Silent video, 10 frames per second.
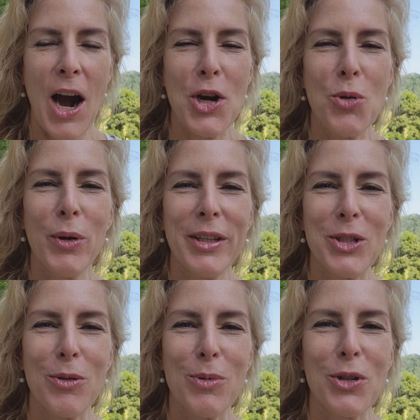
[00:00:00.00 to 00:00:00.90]
Are you willing
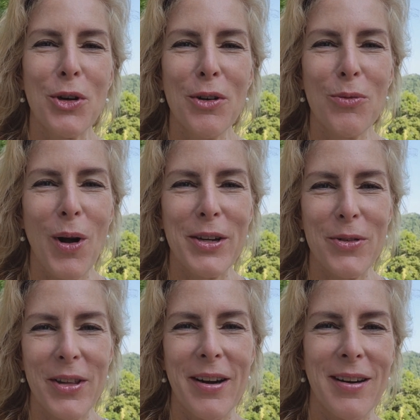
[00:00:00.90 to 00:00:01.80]
to observe while
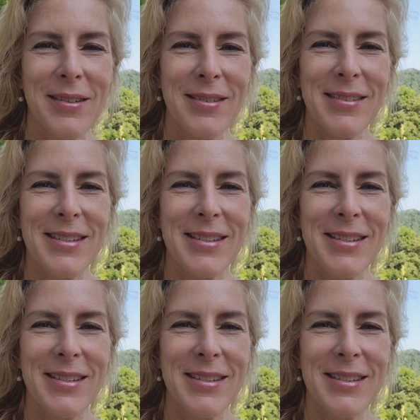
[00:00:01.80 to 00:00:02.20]
you're there?